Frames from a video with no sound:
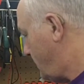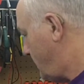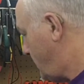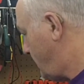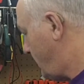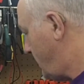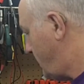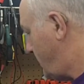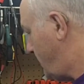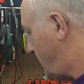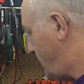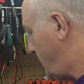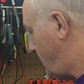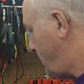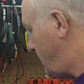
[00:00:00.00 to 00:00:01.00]
I've got data
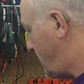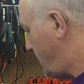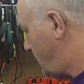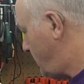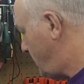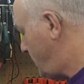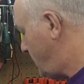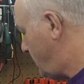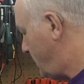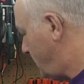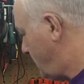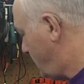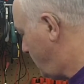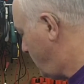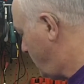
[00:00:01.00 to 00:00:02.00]
right behind me.
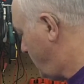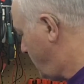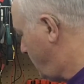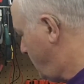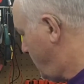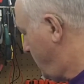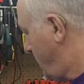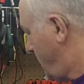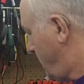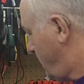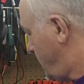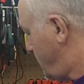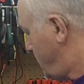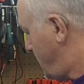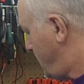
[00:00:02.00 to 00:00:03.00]

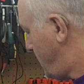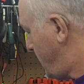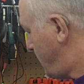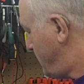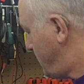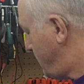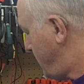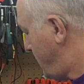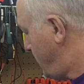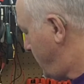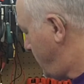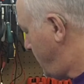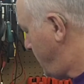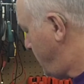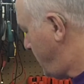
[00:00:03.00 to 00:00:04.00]
See how absent-minded
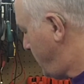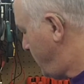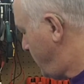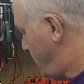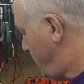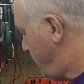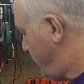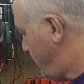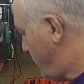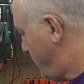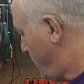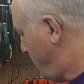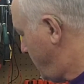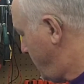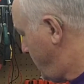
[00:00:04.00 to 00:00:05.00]
I am? I had data for
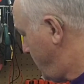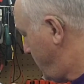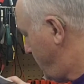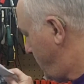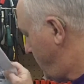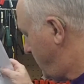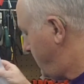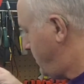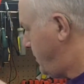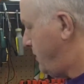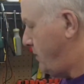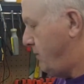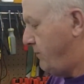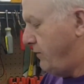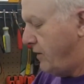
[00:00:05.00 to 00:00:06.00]
it and
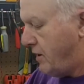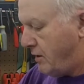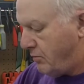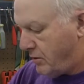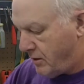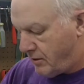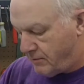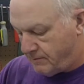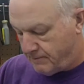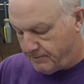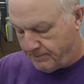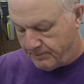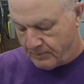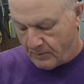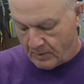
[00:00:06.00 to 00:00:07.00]
I forgot about it.
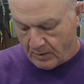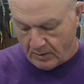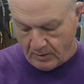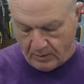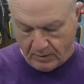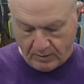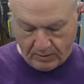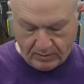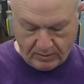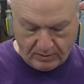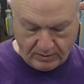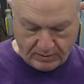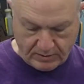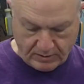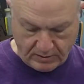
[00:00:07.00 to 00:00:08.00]

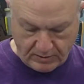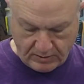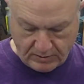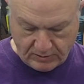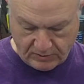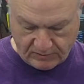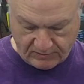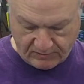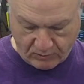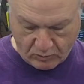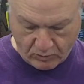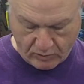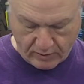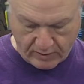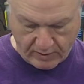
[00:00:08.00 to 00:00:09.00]
This is
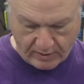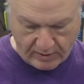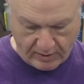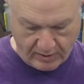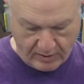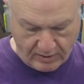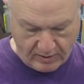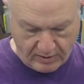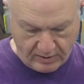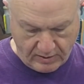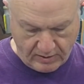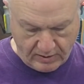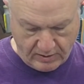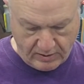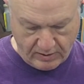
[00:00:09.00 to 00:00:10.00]
for
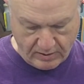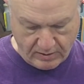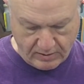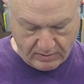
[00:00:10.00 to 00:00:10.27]
a...